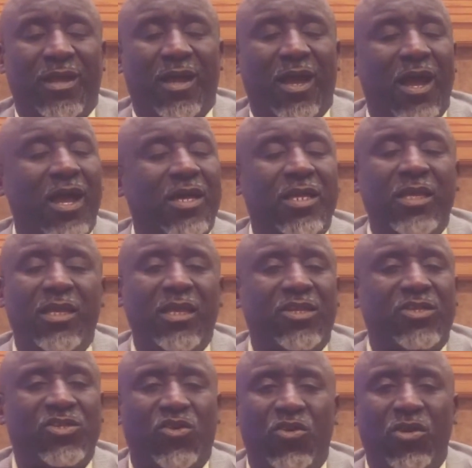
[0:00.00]
How could he hit a
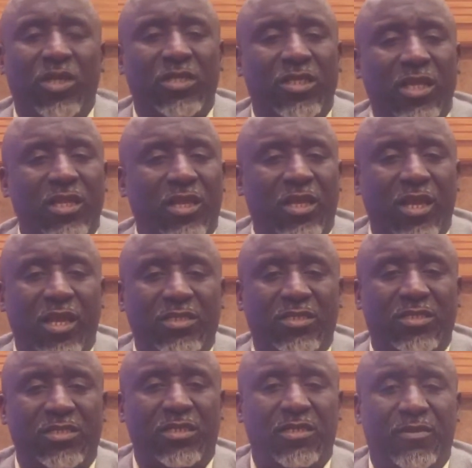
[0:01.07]
target that he can't
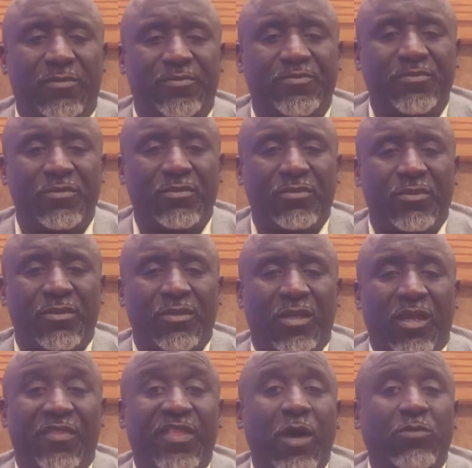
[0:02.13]
see?
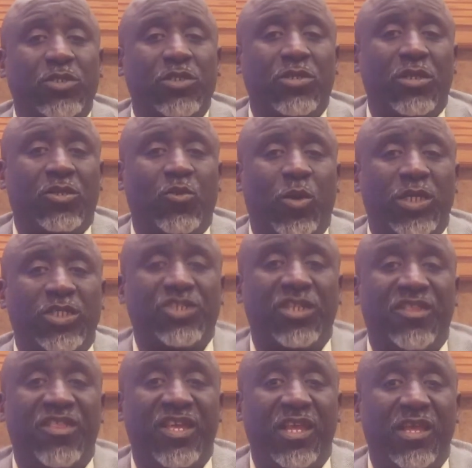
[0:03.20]
That was a good
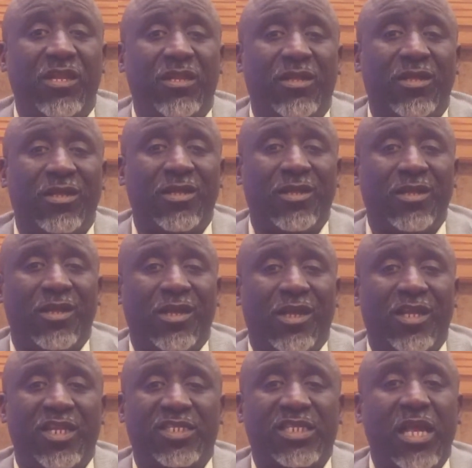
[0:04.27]
question then,
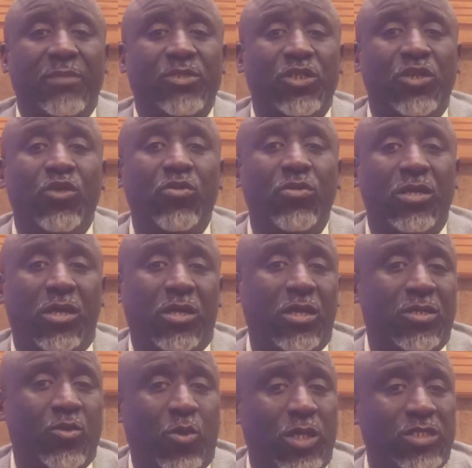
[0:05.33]
and it's absolutely a
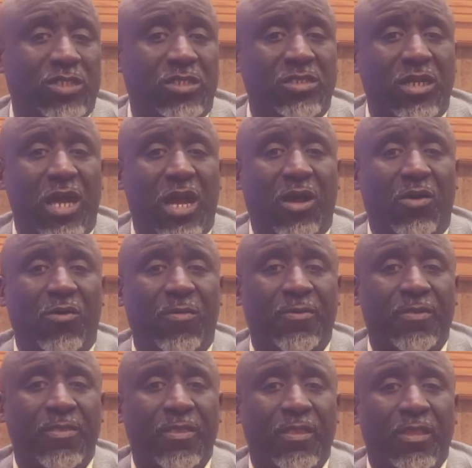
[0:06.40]
good question now.
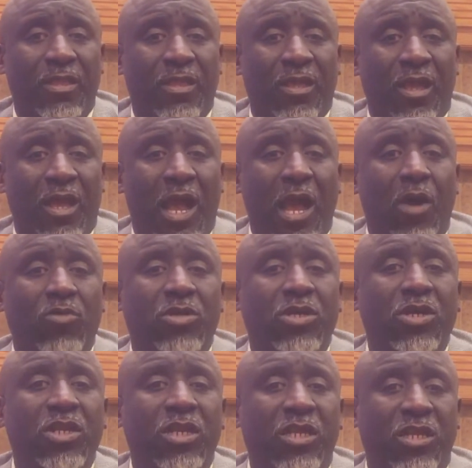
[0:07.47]
How
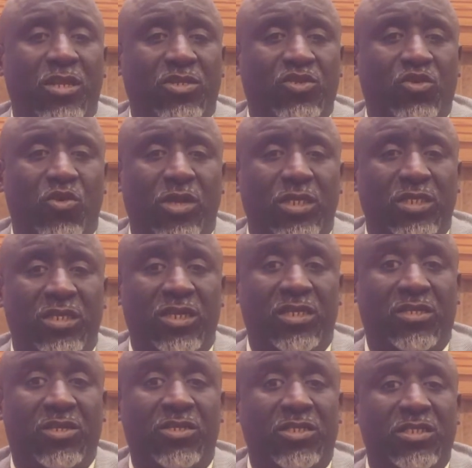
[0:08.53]
could he hit a target that he
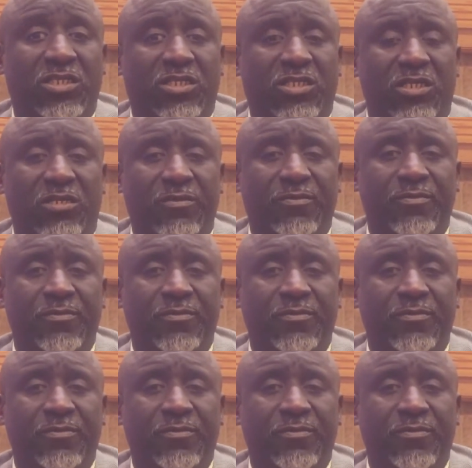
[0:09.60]
couldn't see?